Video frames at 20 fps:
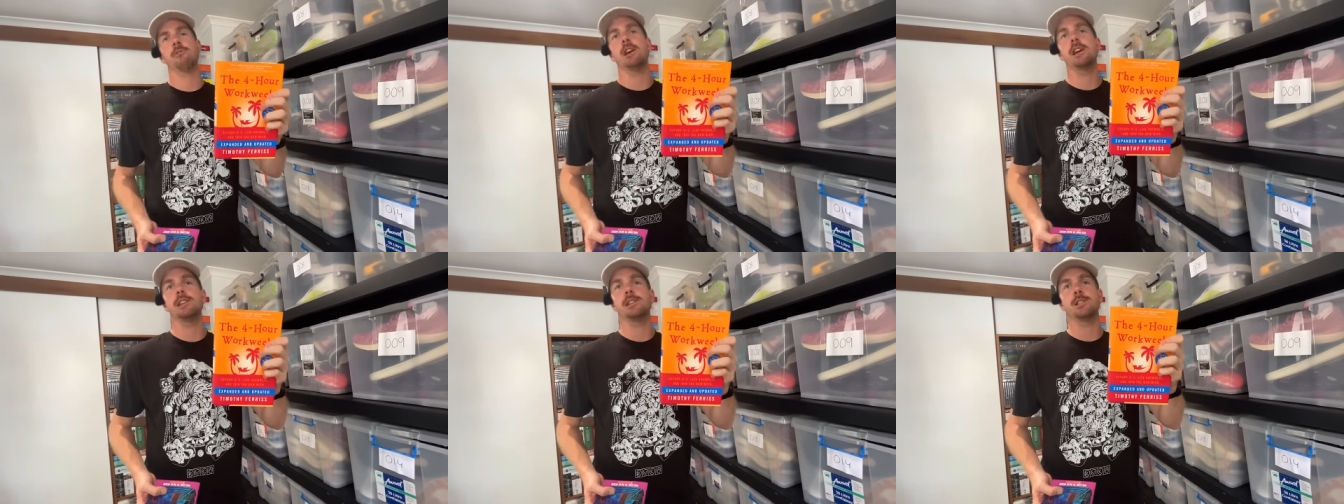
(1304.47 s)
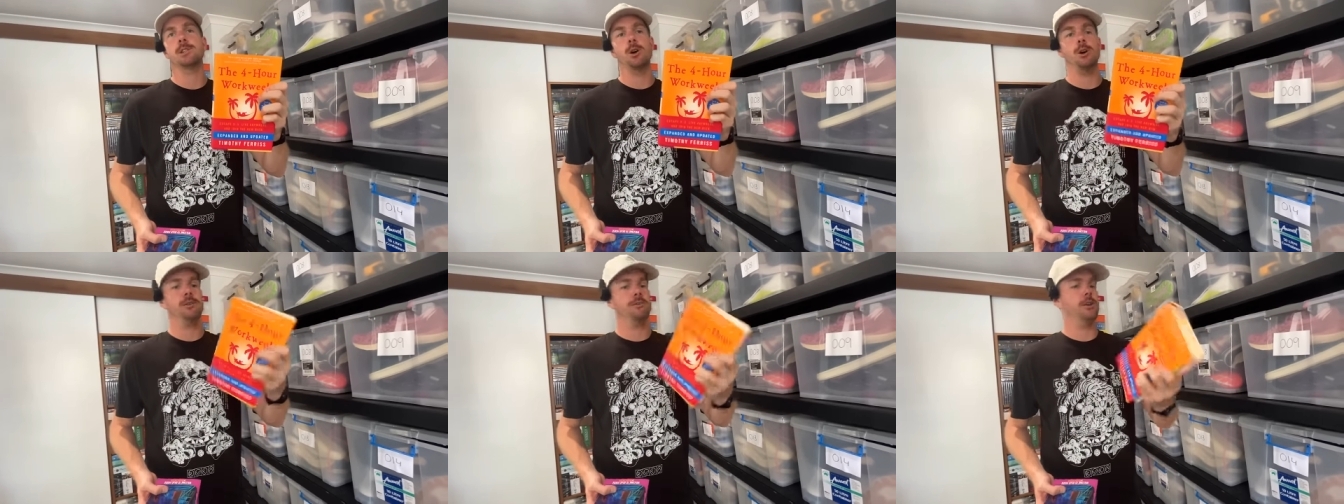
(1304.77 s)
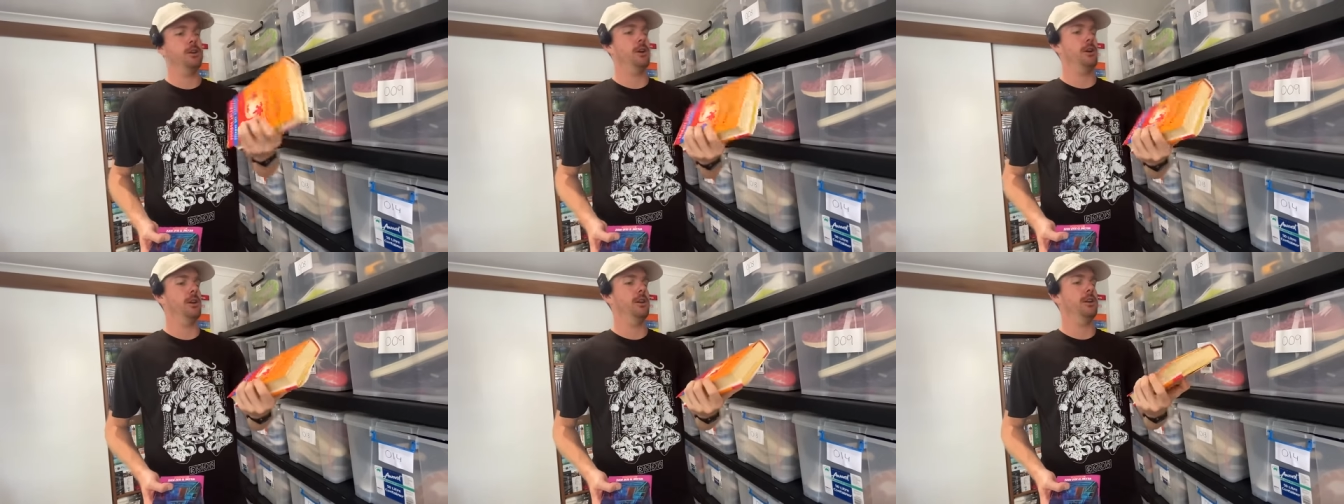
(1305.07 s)
read, so I've
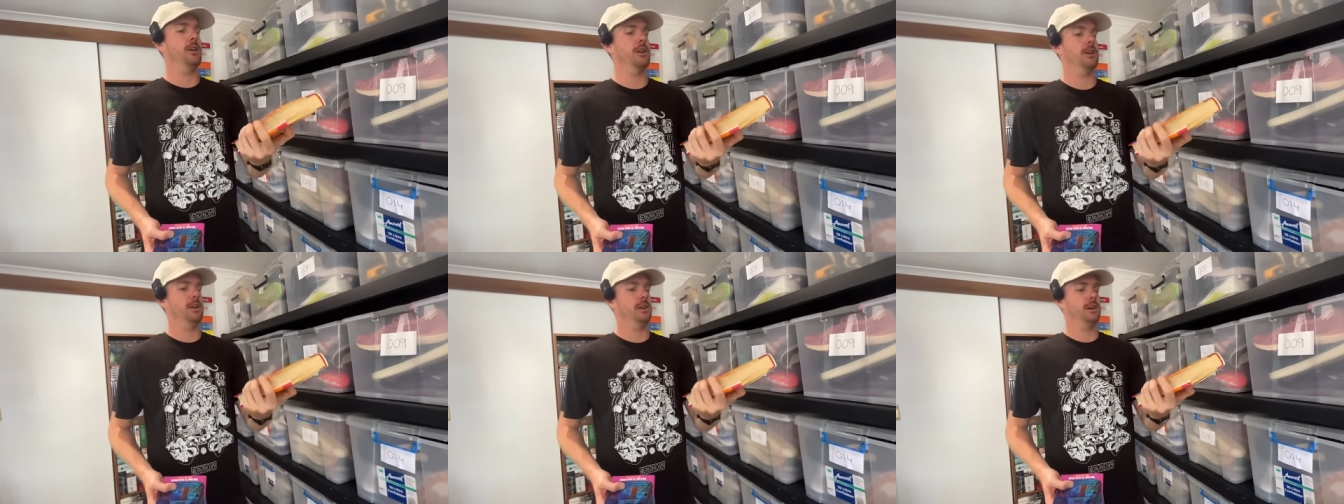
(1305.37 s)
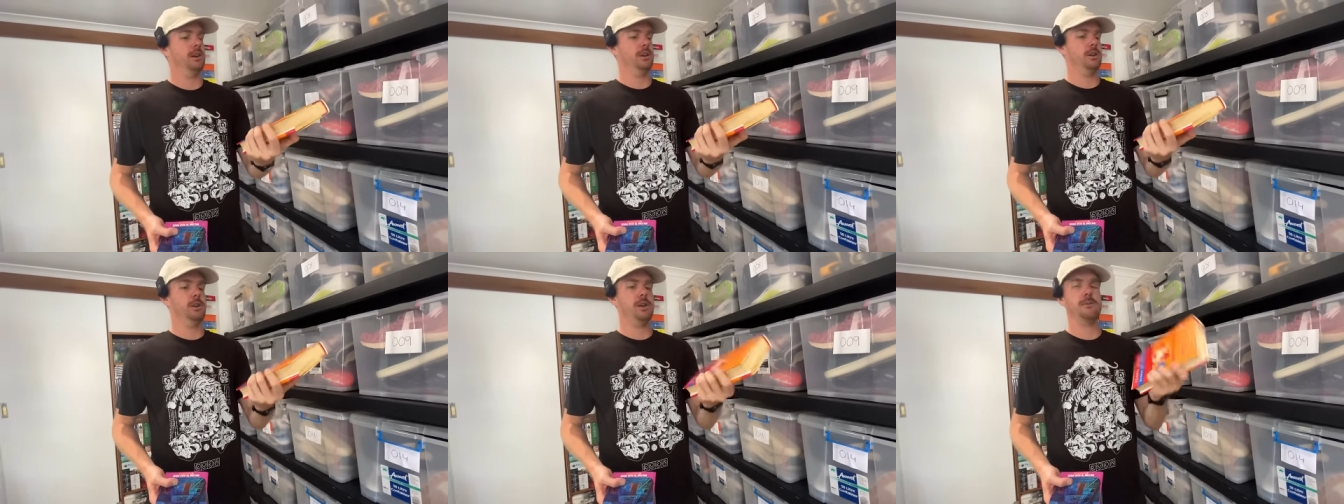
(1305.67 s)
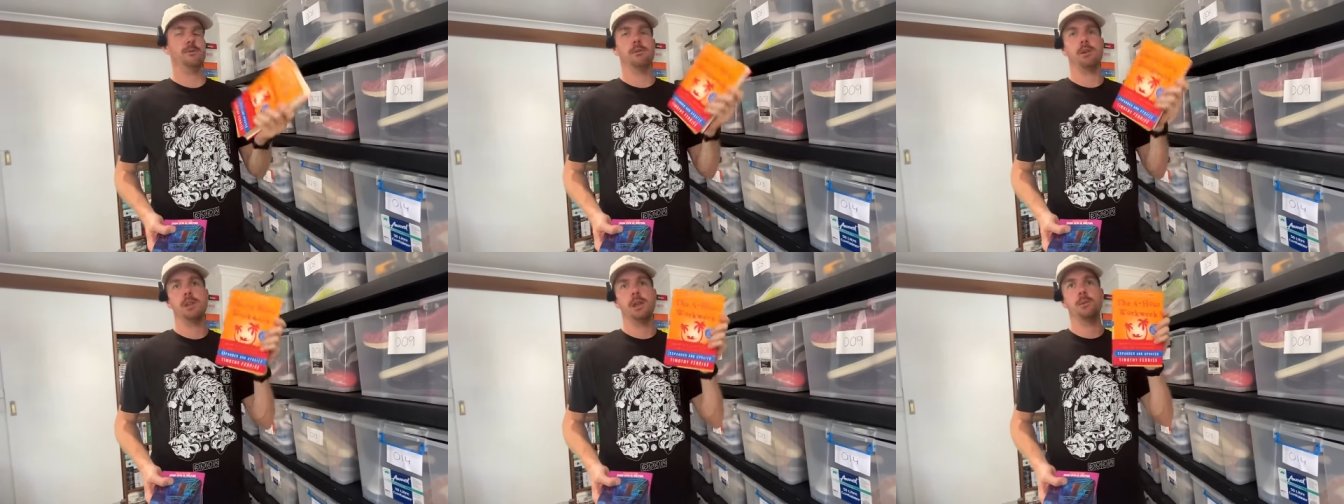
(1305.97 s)
heard. You
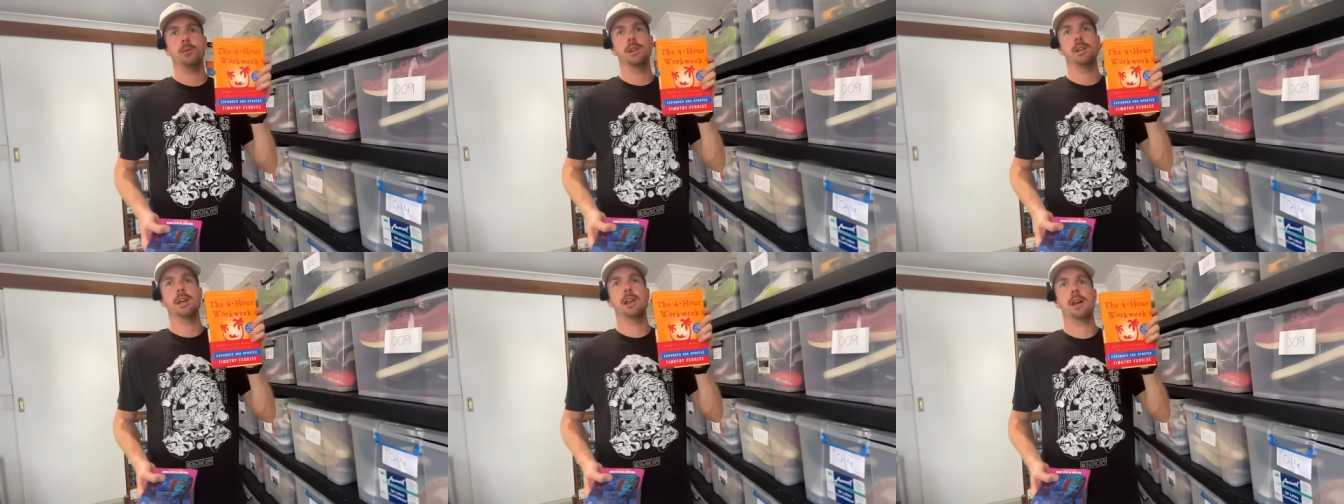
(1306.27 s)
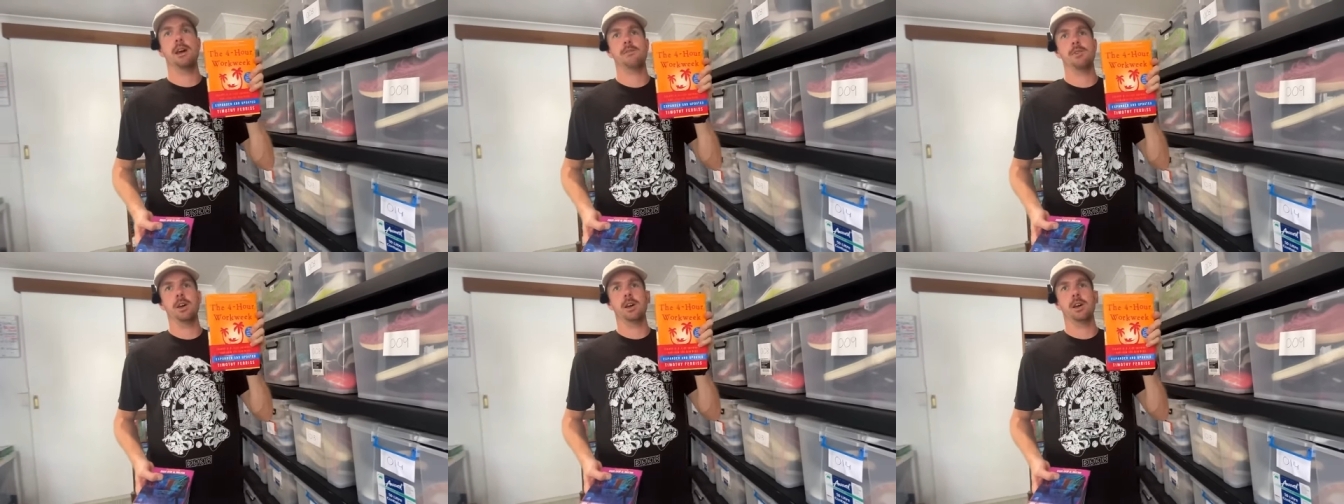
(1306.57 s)
haven't read that one yet, have